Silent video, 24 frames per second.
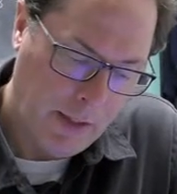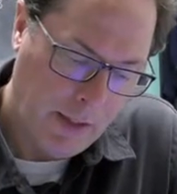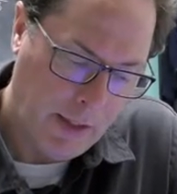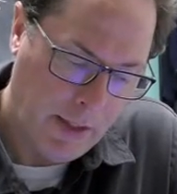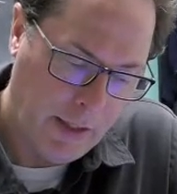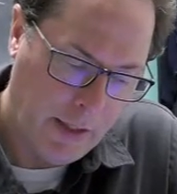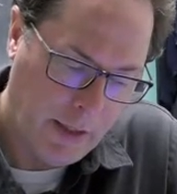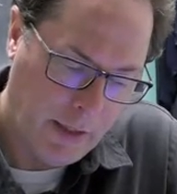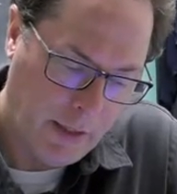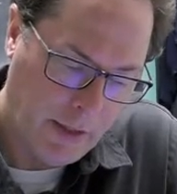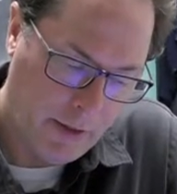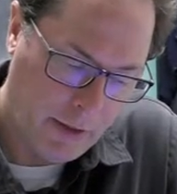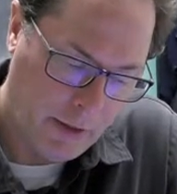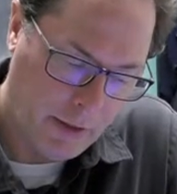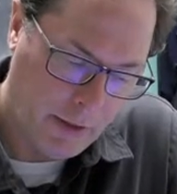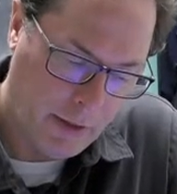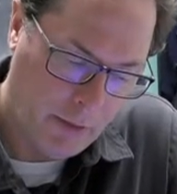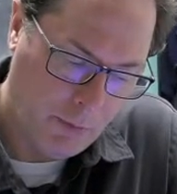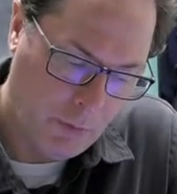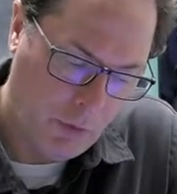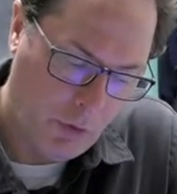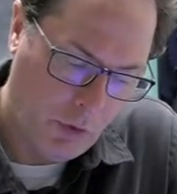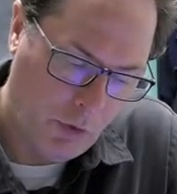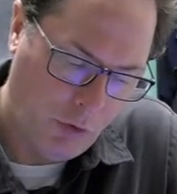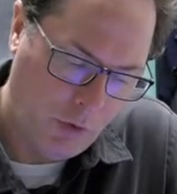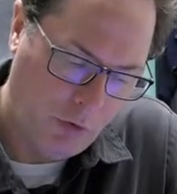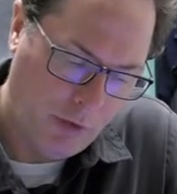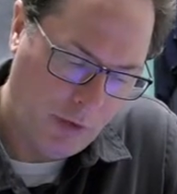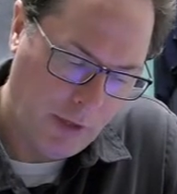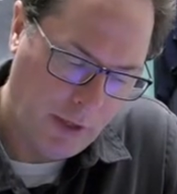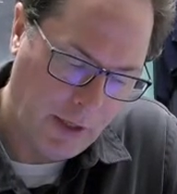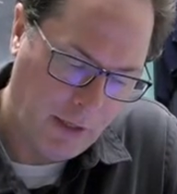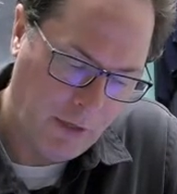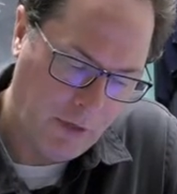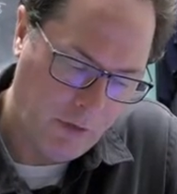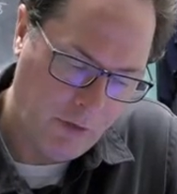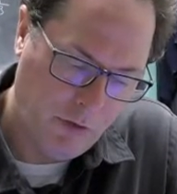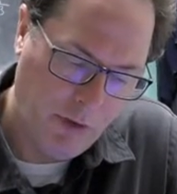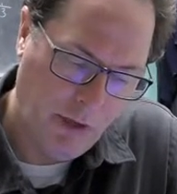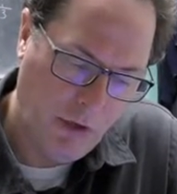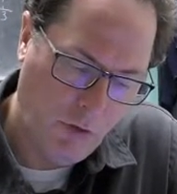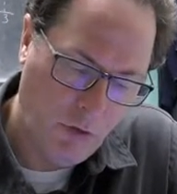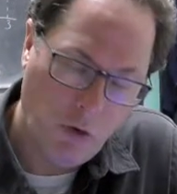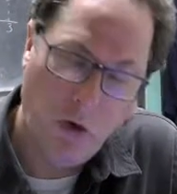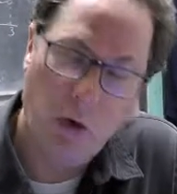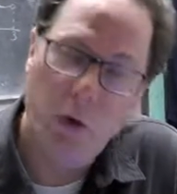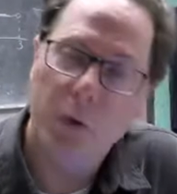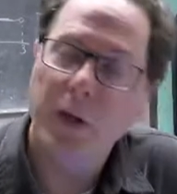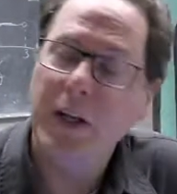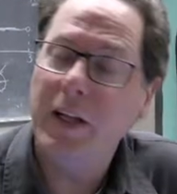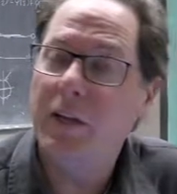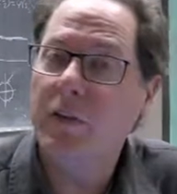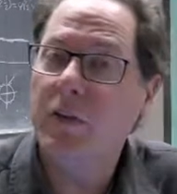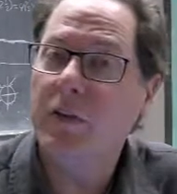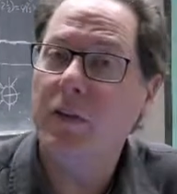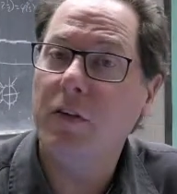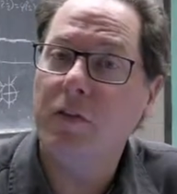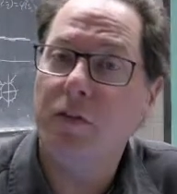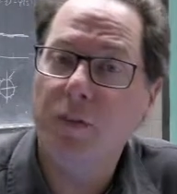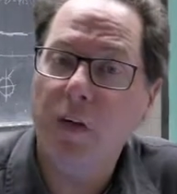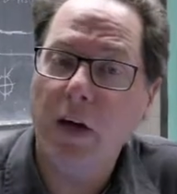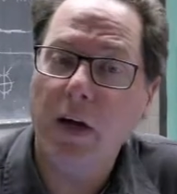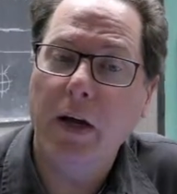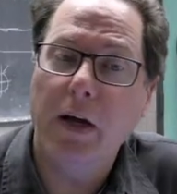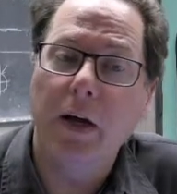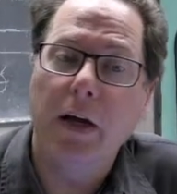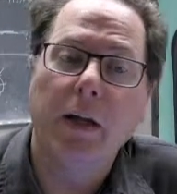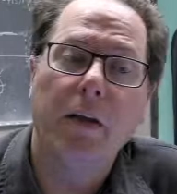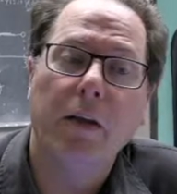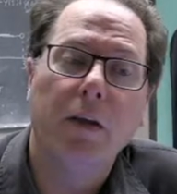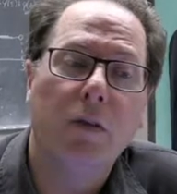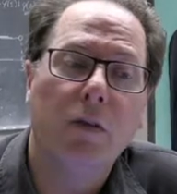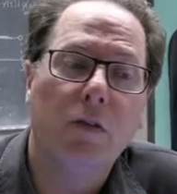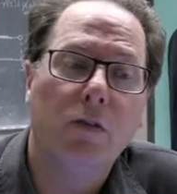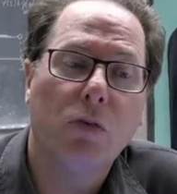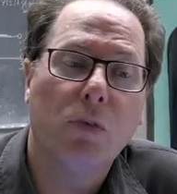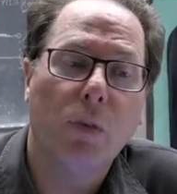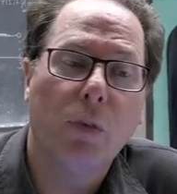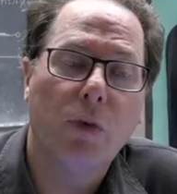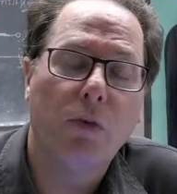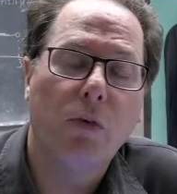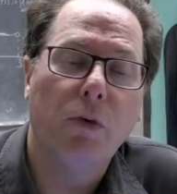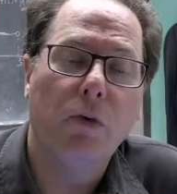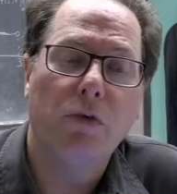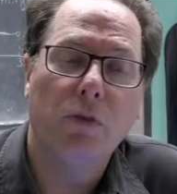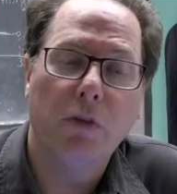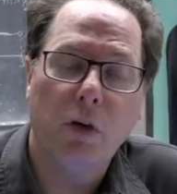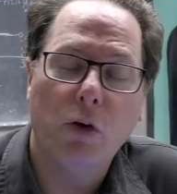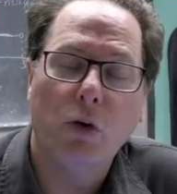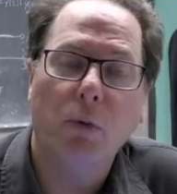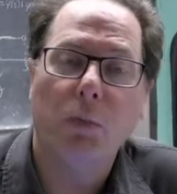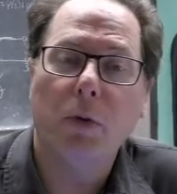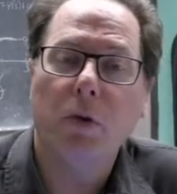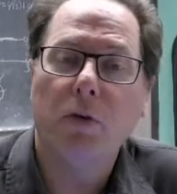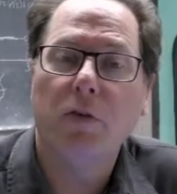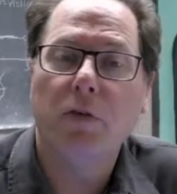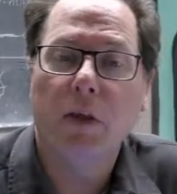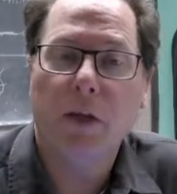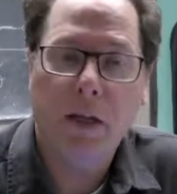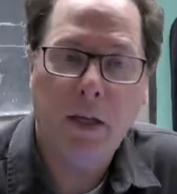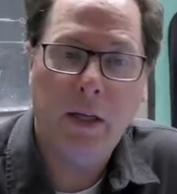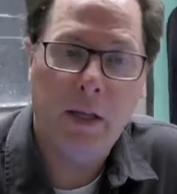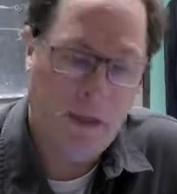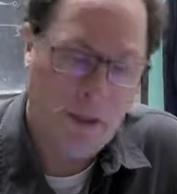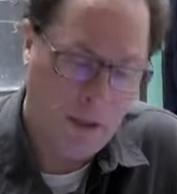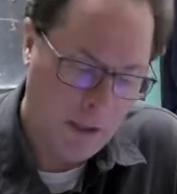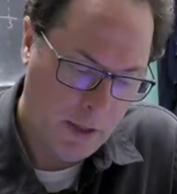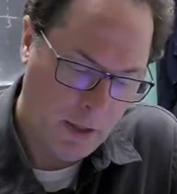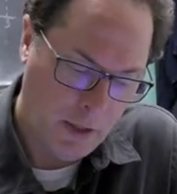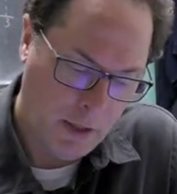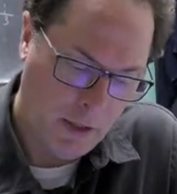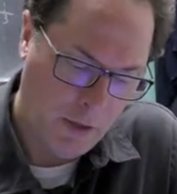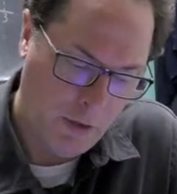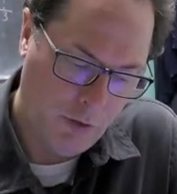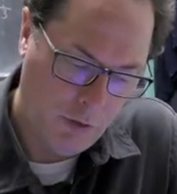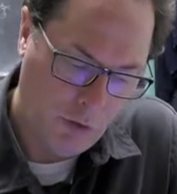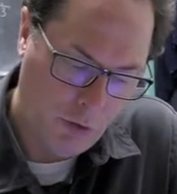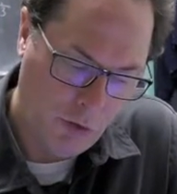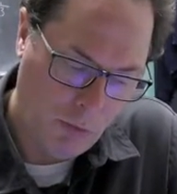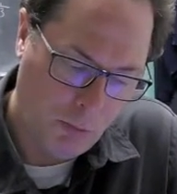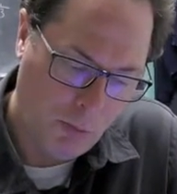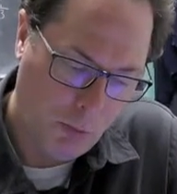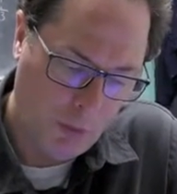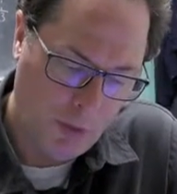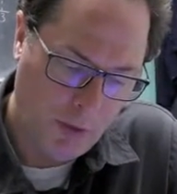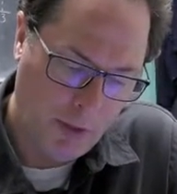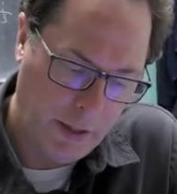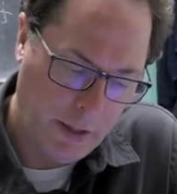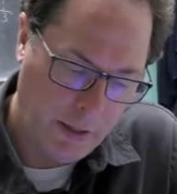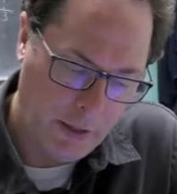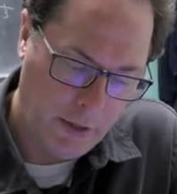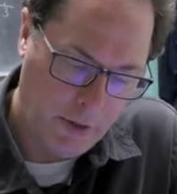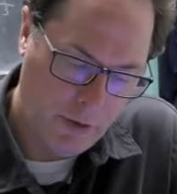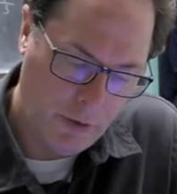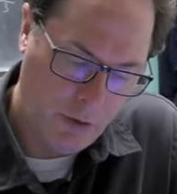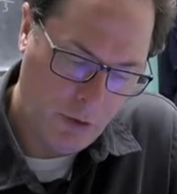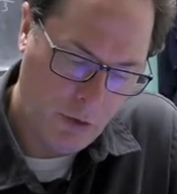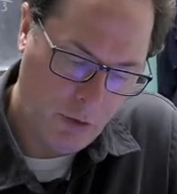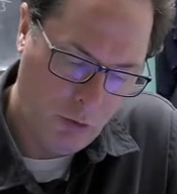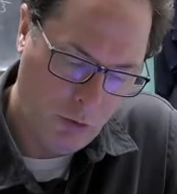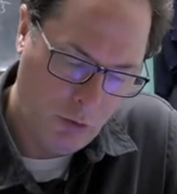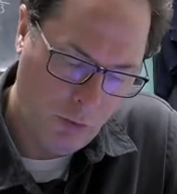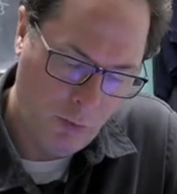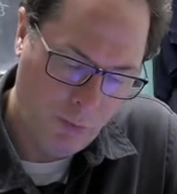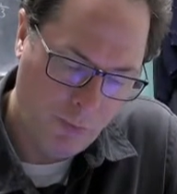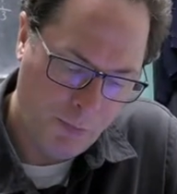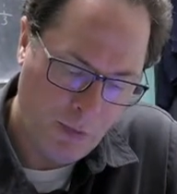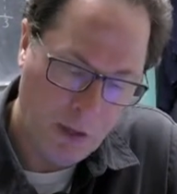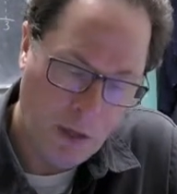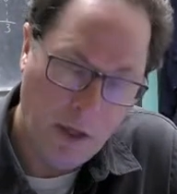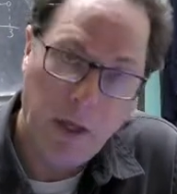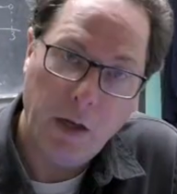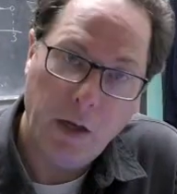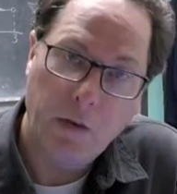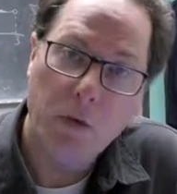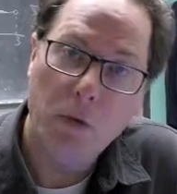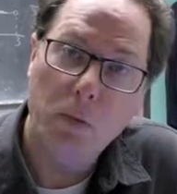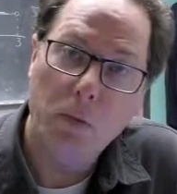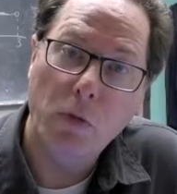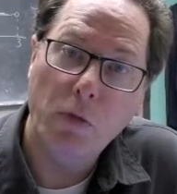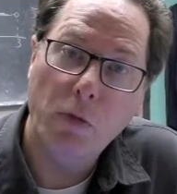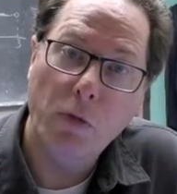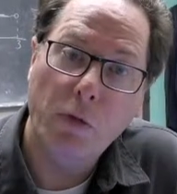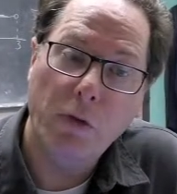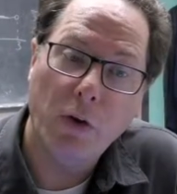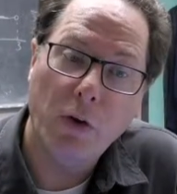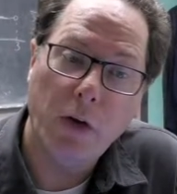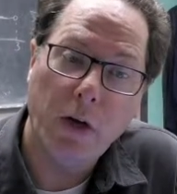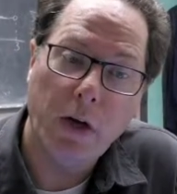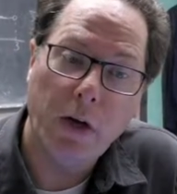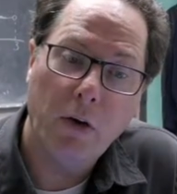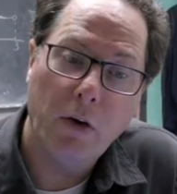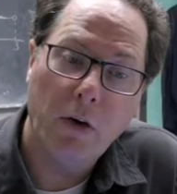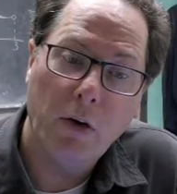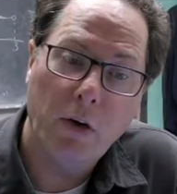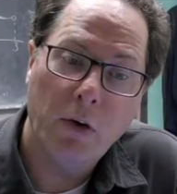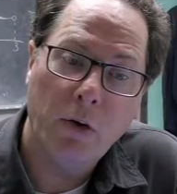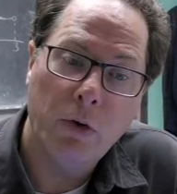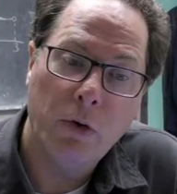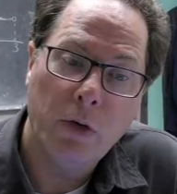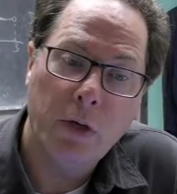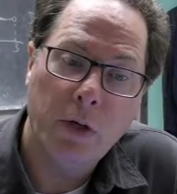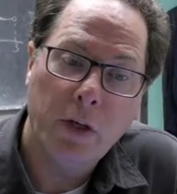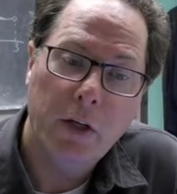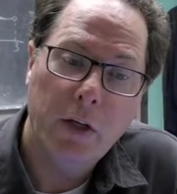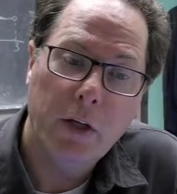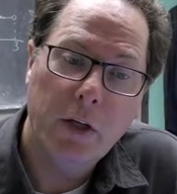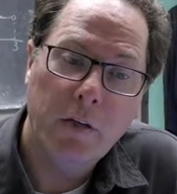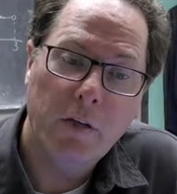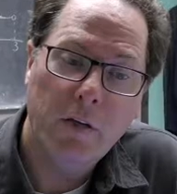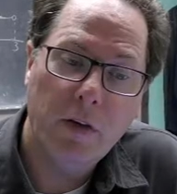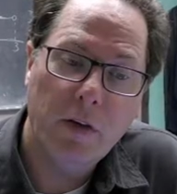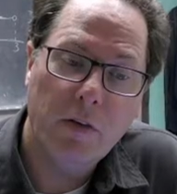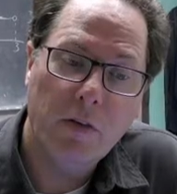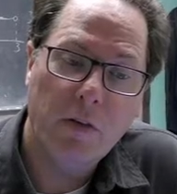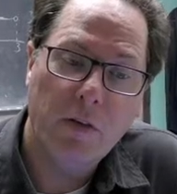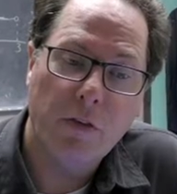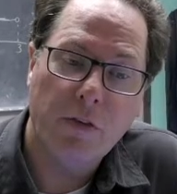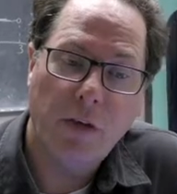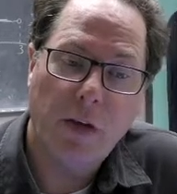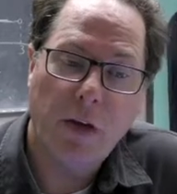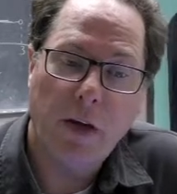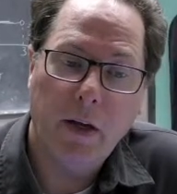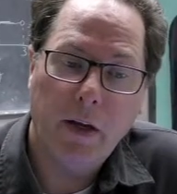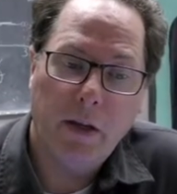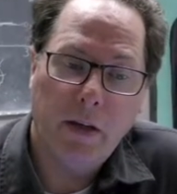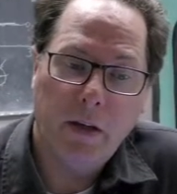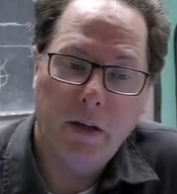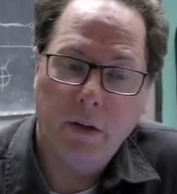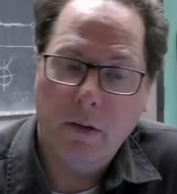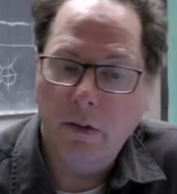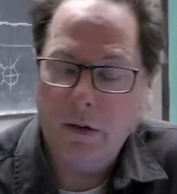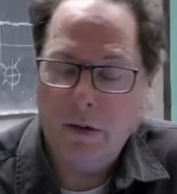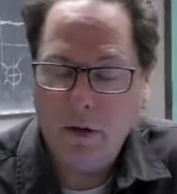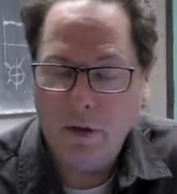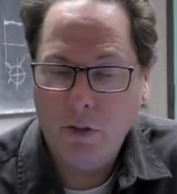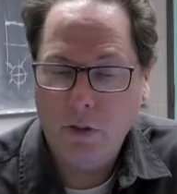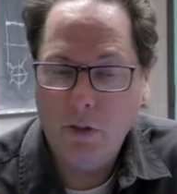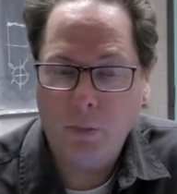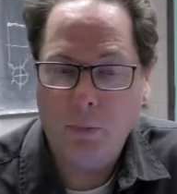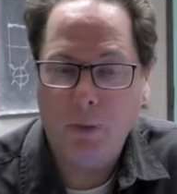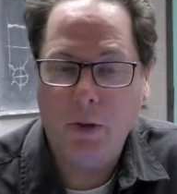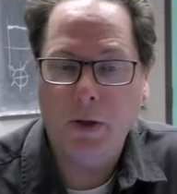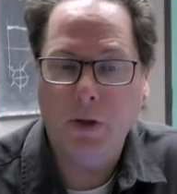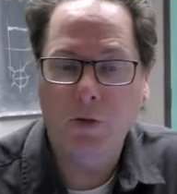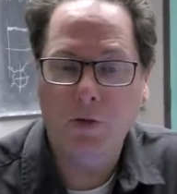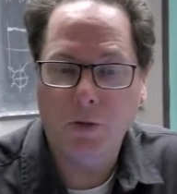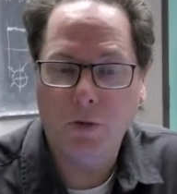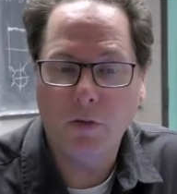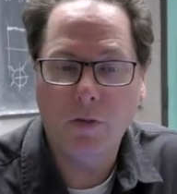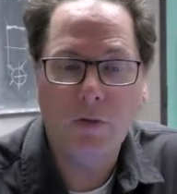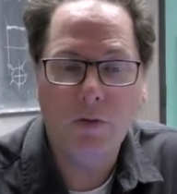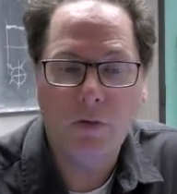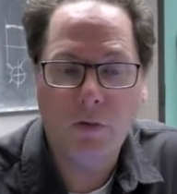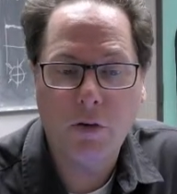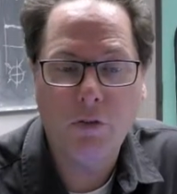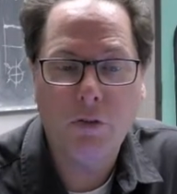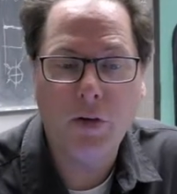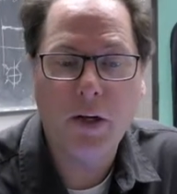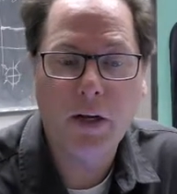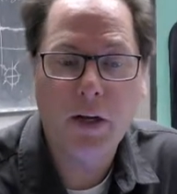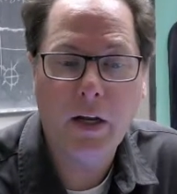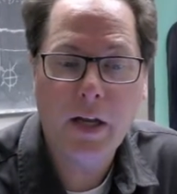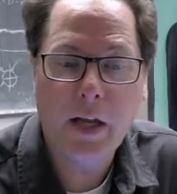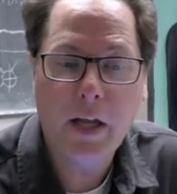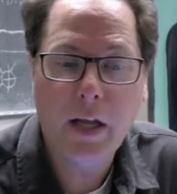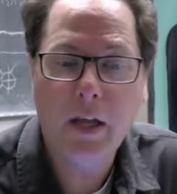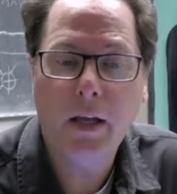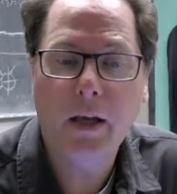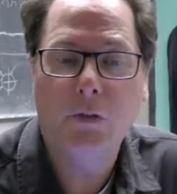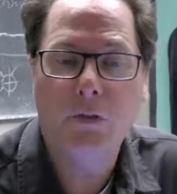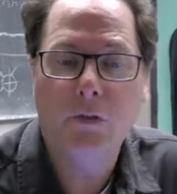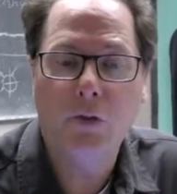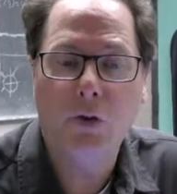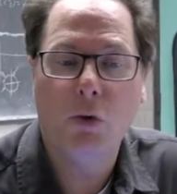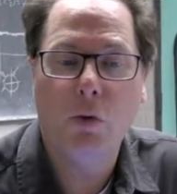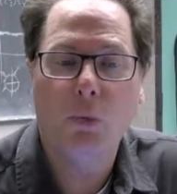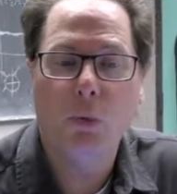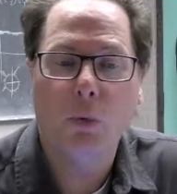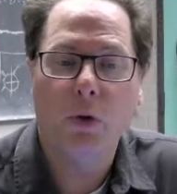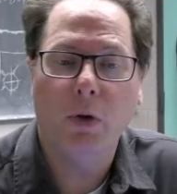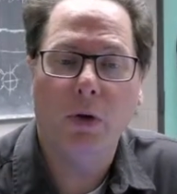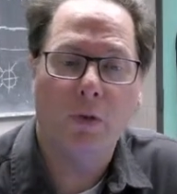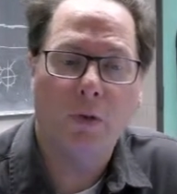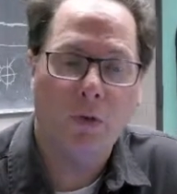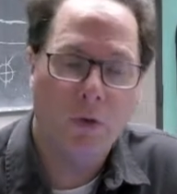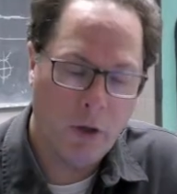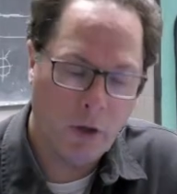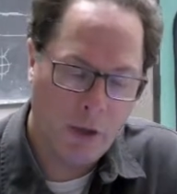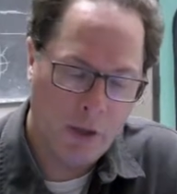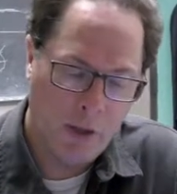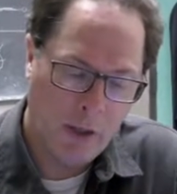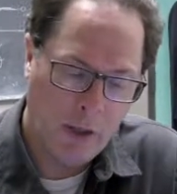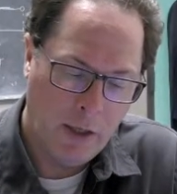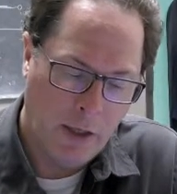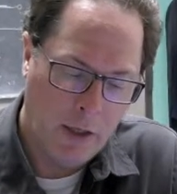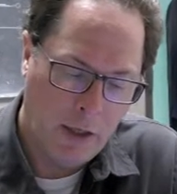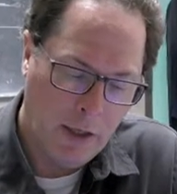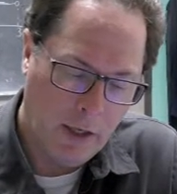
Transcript: And notice at 0, it's defined. The square root of 0 plus 8 is 2.82. If you move with your arrow, you can see it's defined other places. It's defined at negative 2.3.